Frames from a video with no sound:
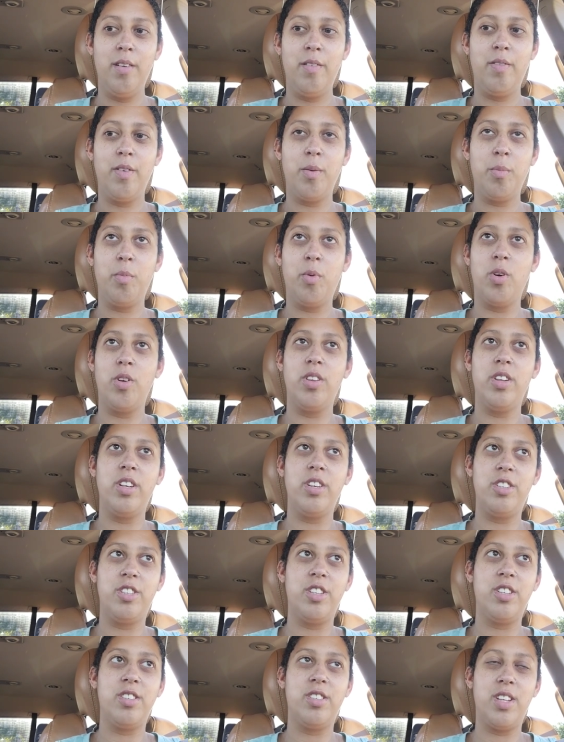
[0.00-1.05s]
for more
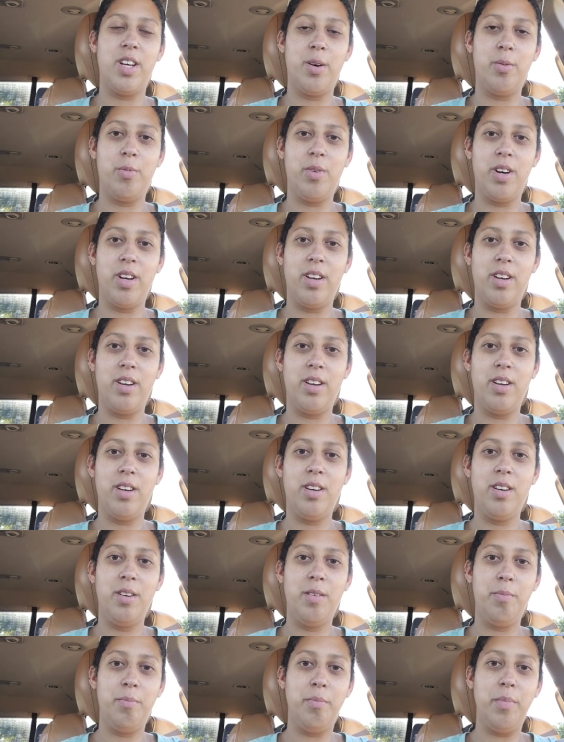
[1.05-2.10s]
than just that one
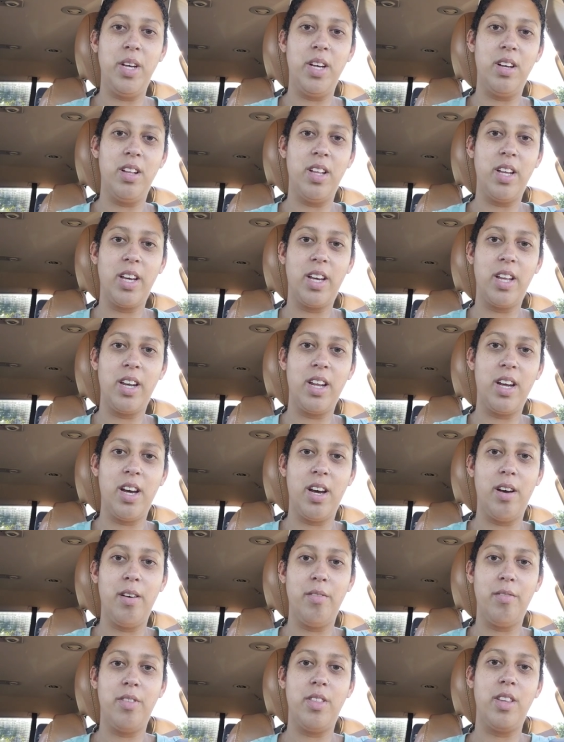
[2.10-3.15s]
meal. I can
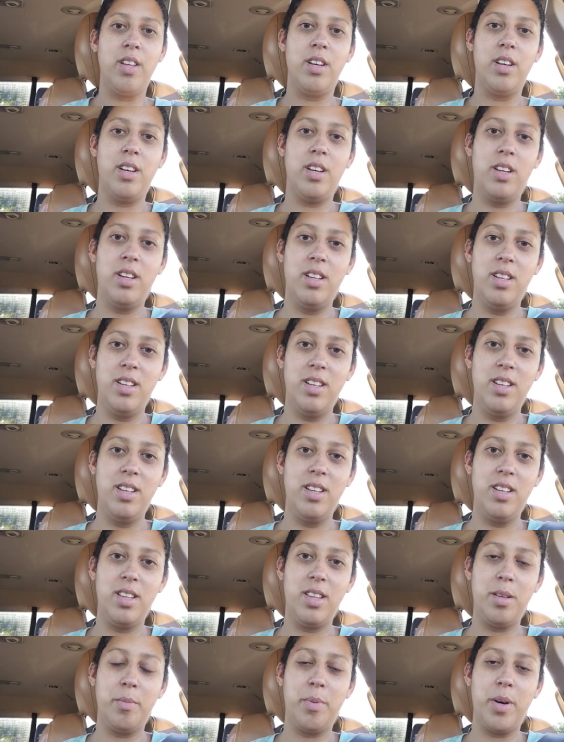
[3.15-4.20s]
have the,
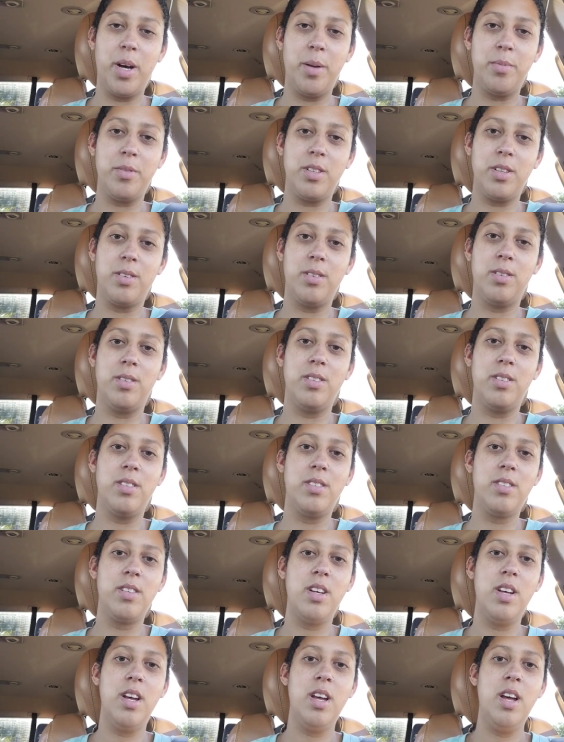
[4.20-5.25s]
the
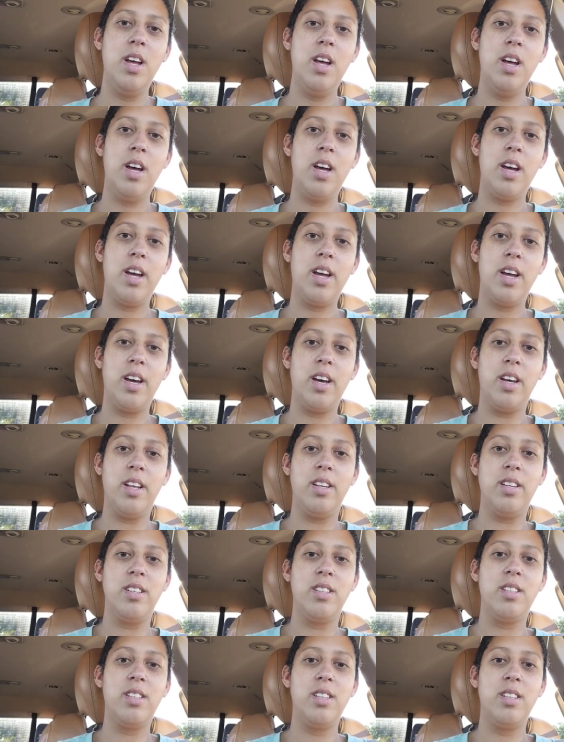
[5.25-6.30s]
popsicles,
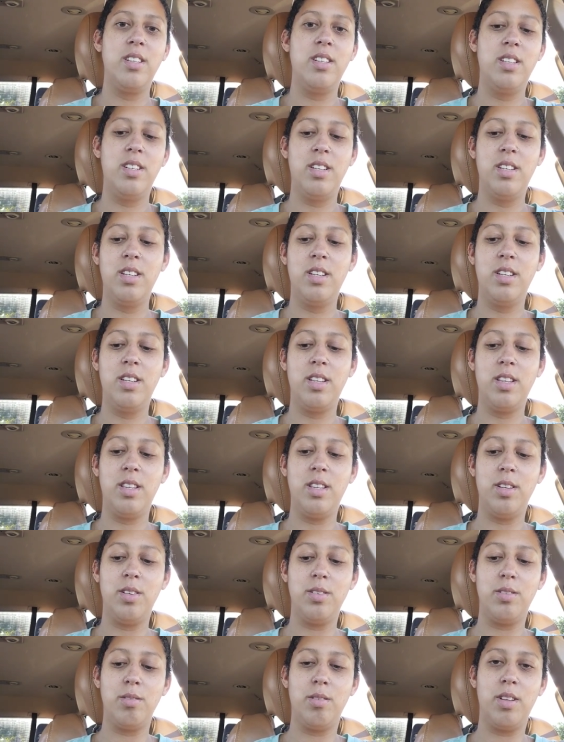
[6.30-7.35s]
and
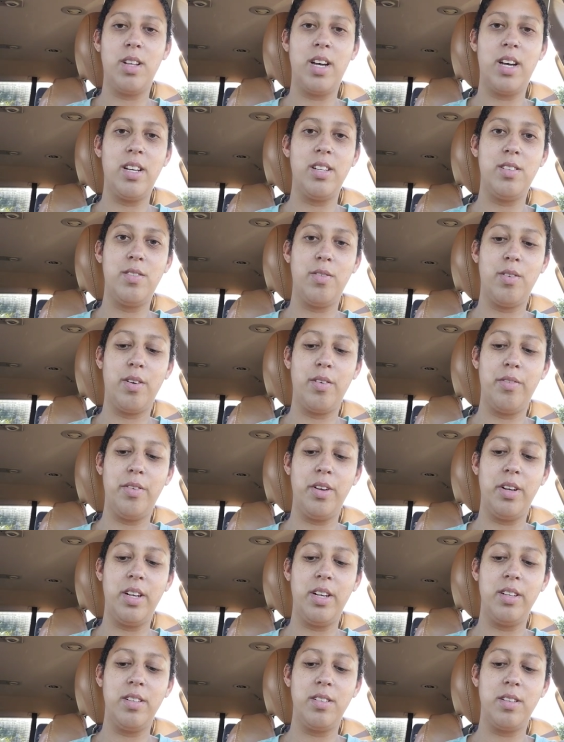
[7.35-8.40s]
those will last for a few
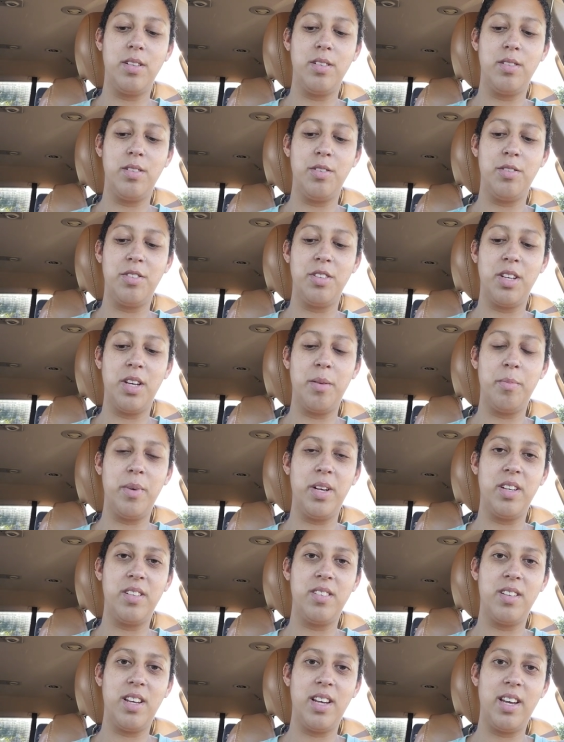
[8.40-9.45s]
days, because usually it
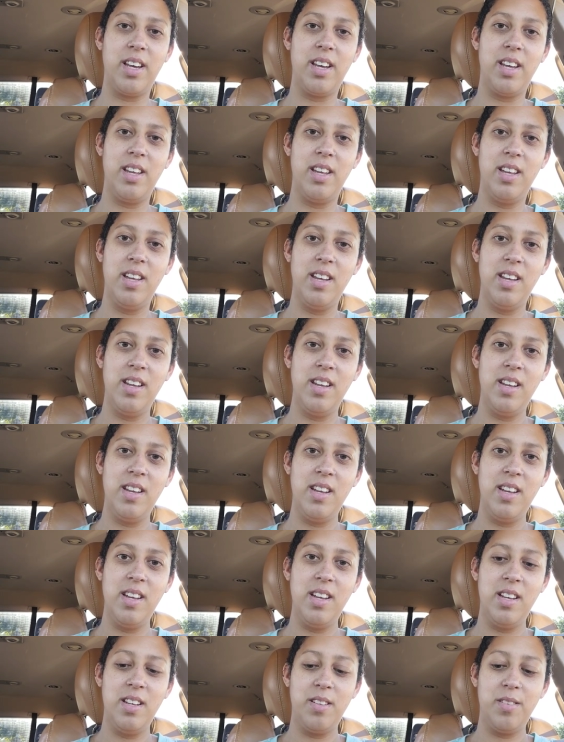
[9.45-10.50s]
makes like
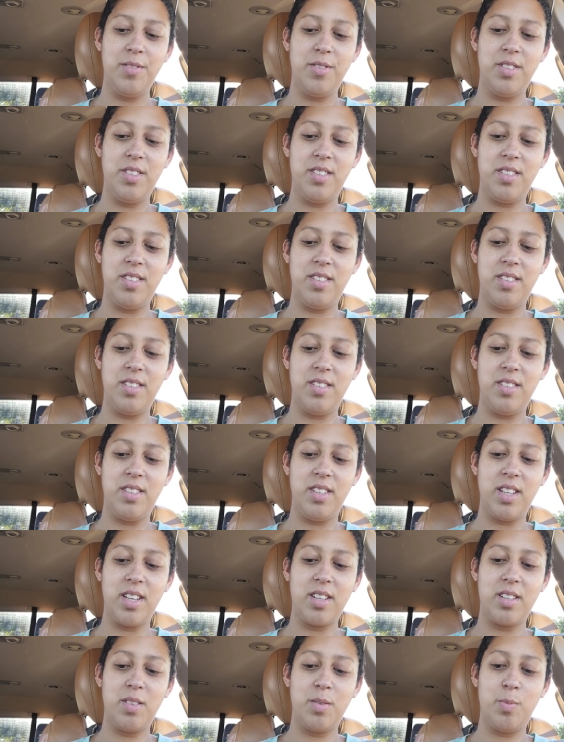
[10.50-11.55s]

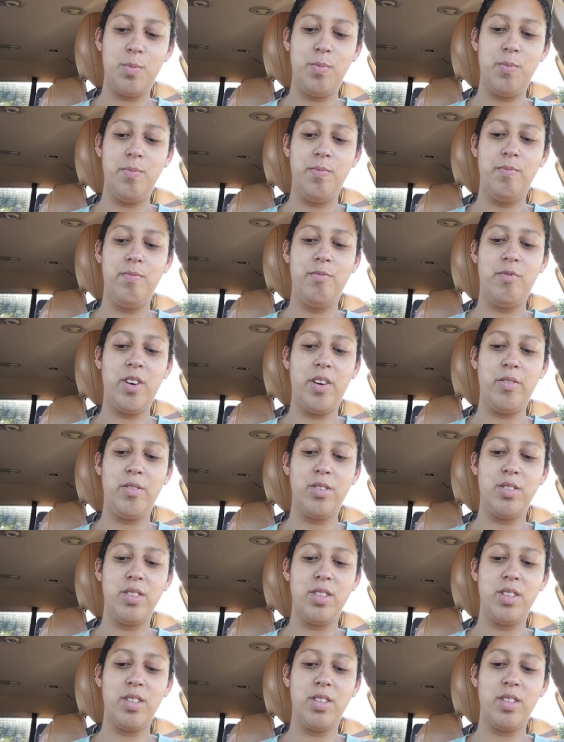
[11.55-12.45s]
six, five or